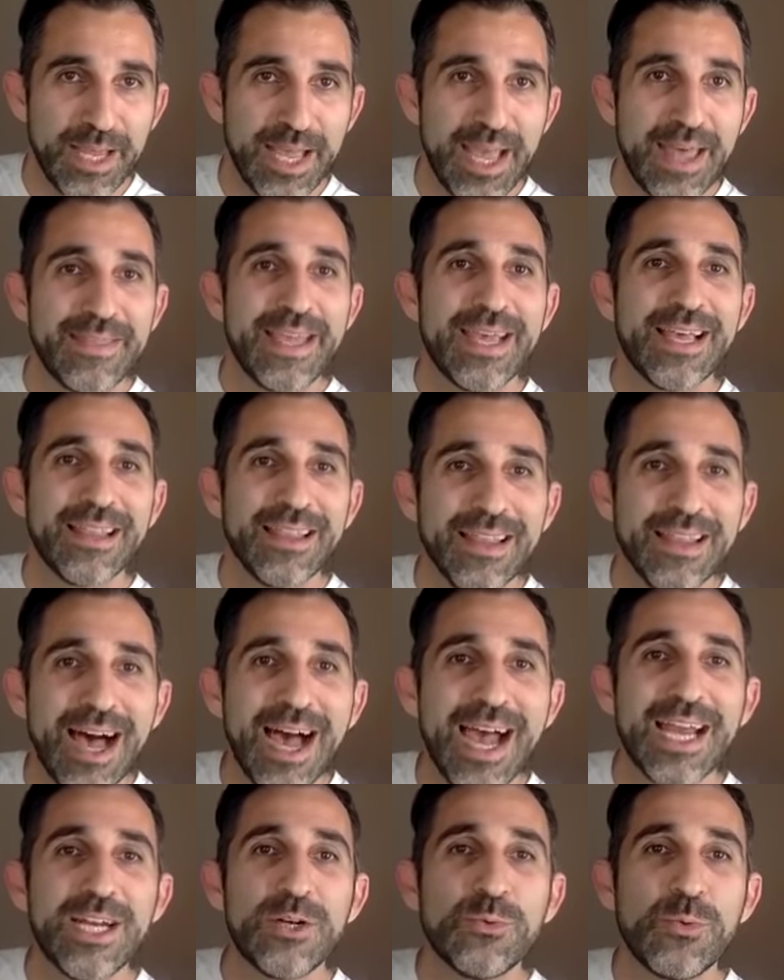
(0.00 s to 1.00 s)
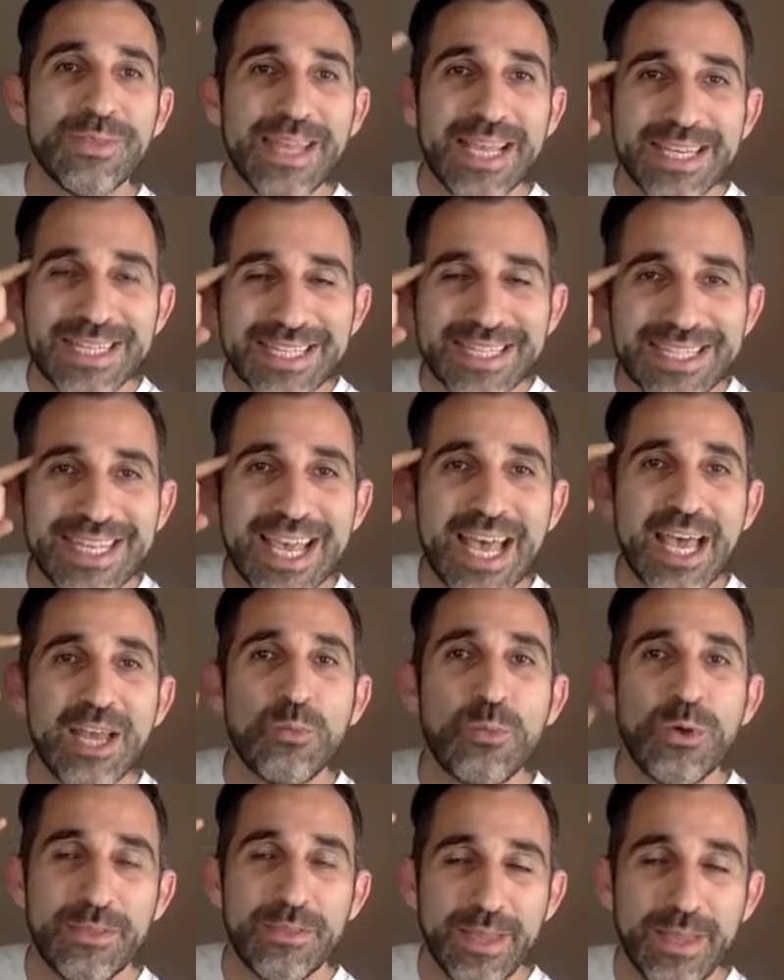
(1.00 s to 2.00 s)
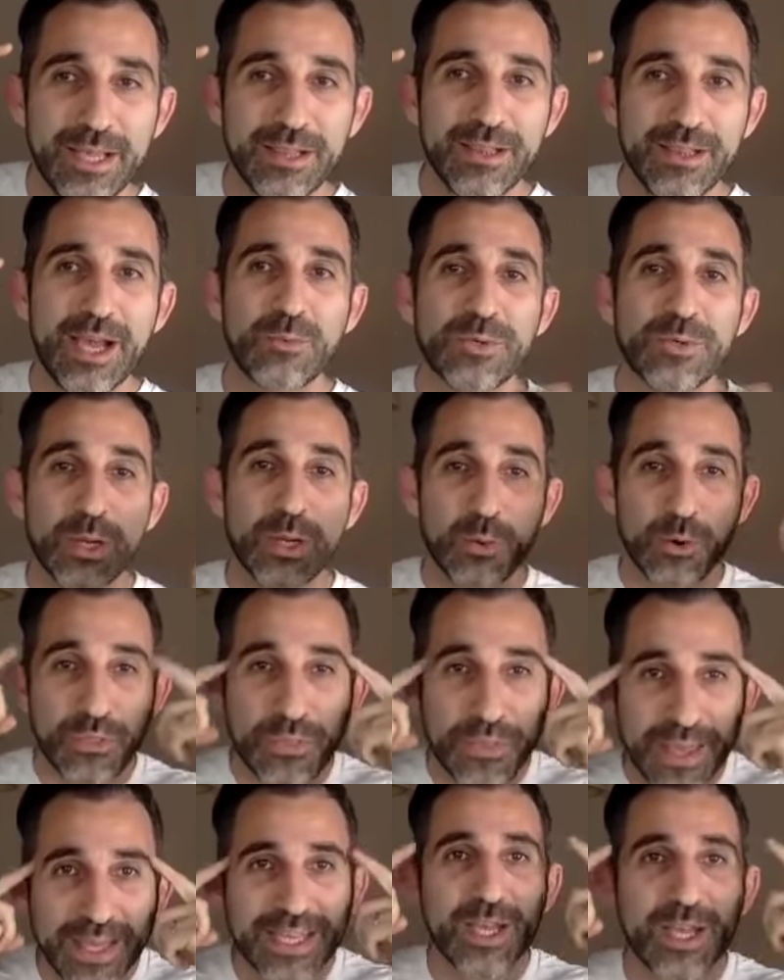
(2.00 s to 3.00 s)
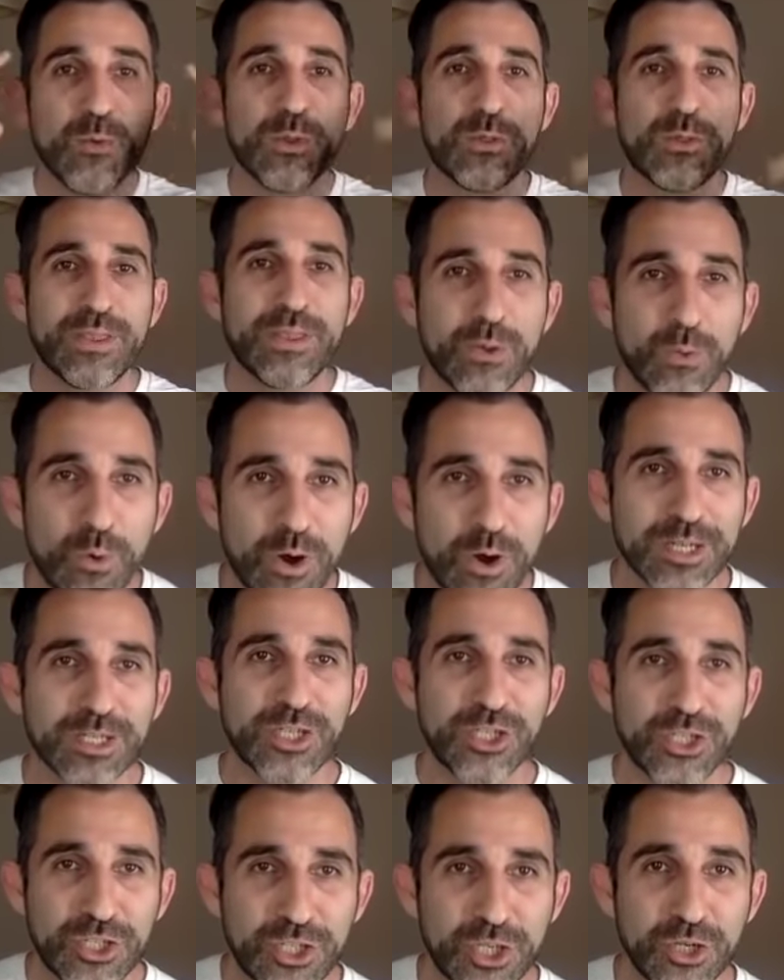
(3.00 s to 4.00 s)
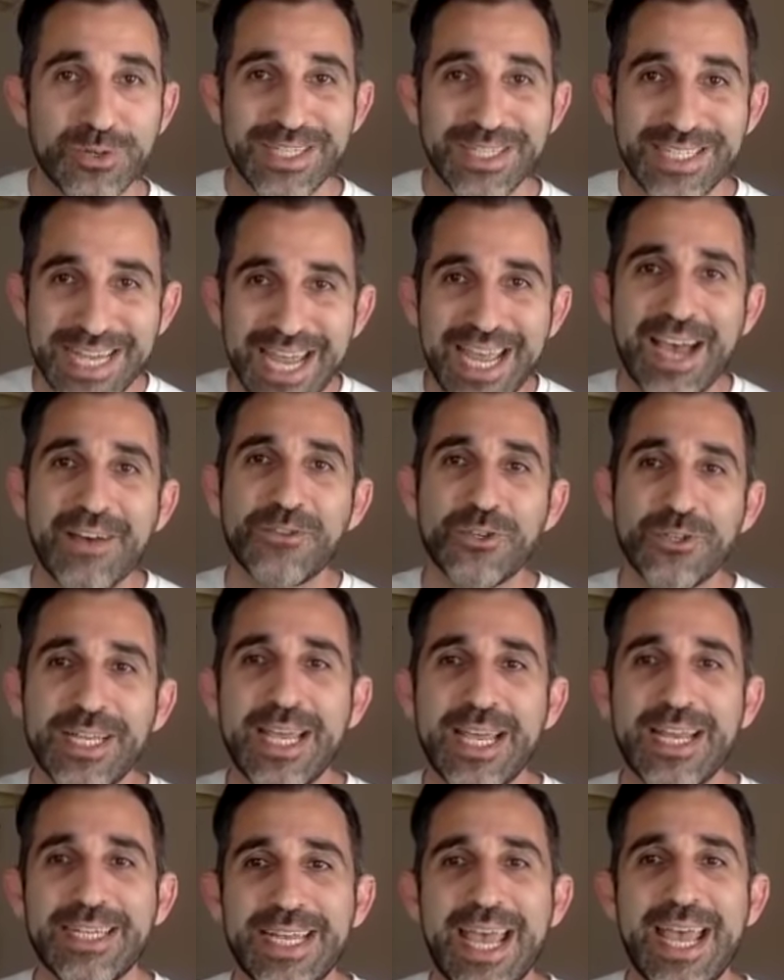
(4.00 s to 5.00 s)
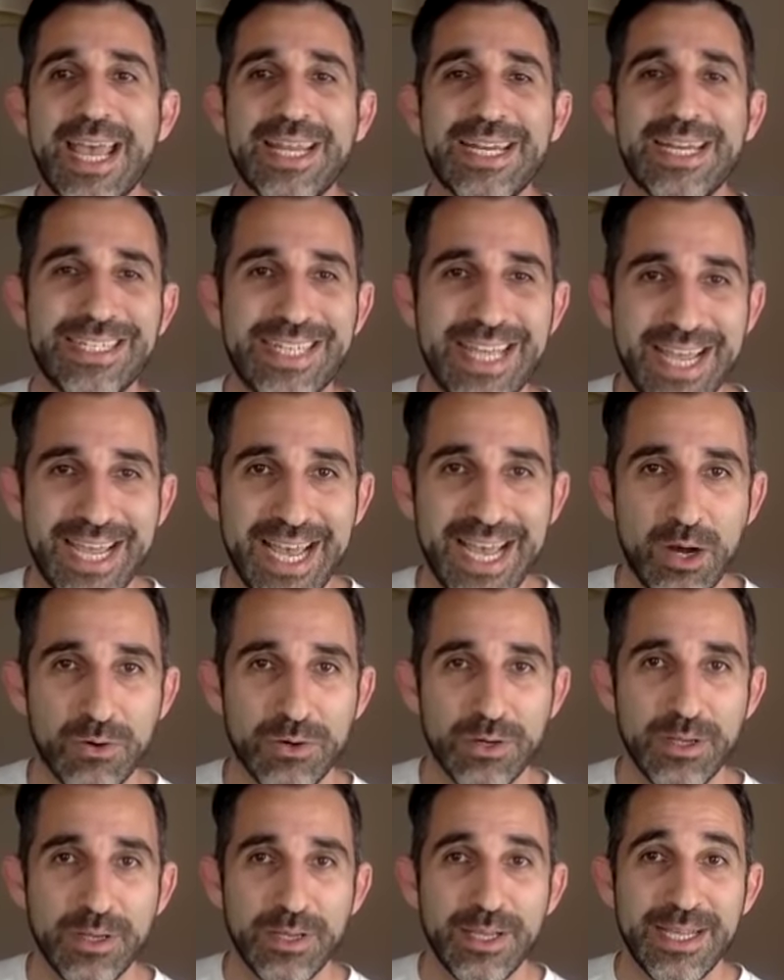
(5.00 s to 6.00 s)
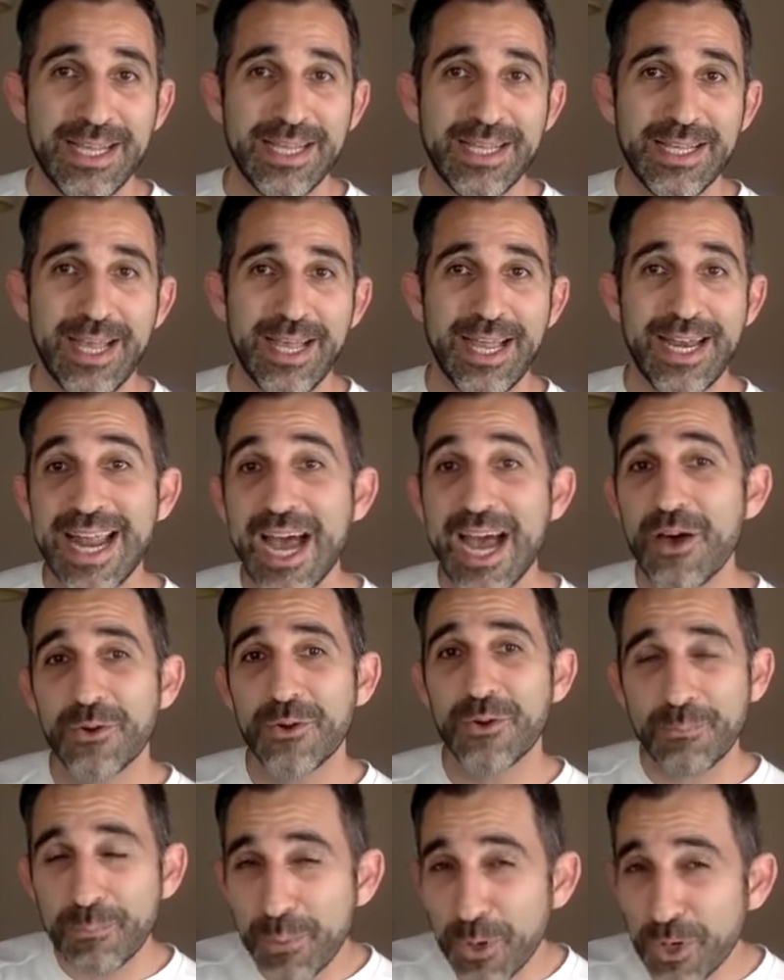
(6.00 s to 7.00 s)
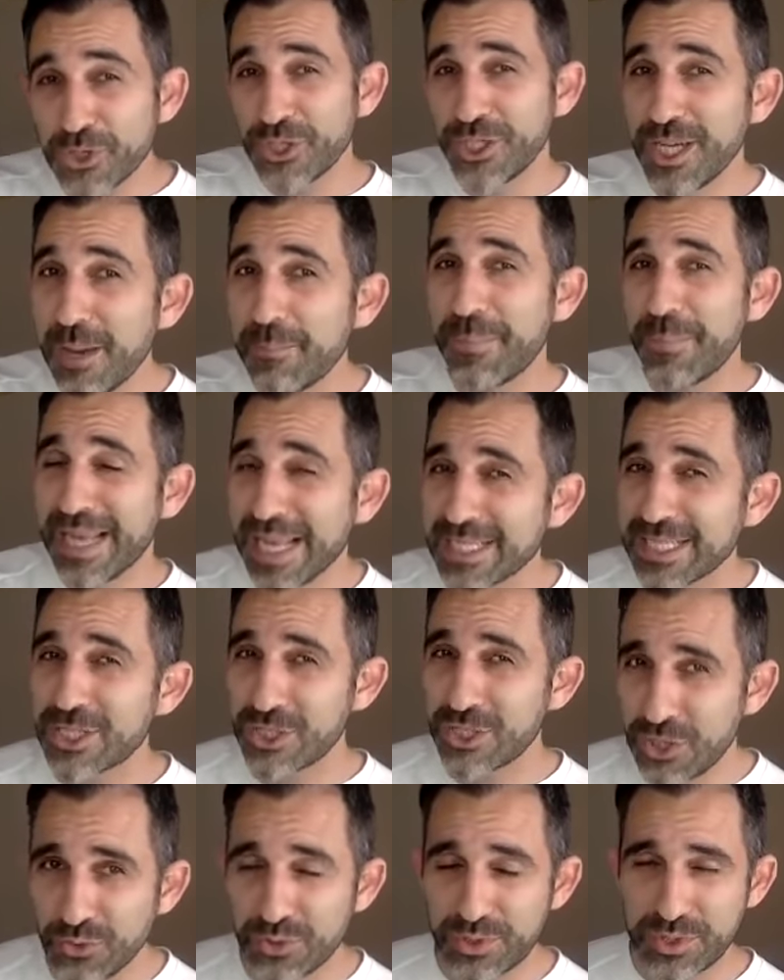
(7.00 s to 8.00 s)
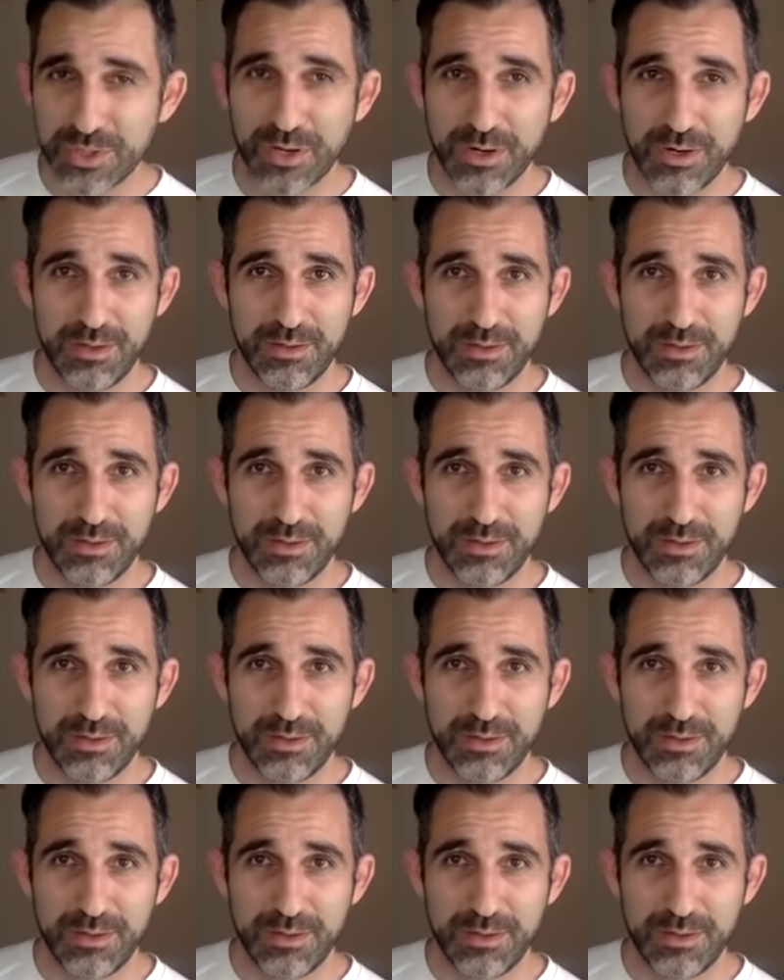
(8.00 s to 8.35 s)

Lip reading: And they aligned what they said with, they aligned what they were thinking with what they wanted to do, day after day, day in and day out. And now they're pushing up against 2-star.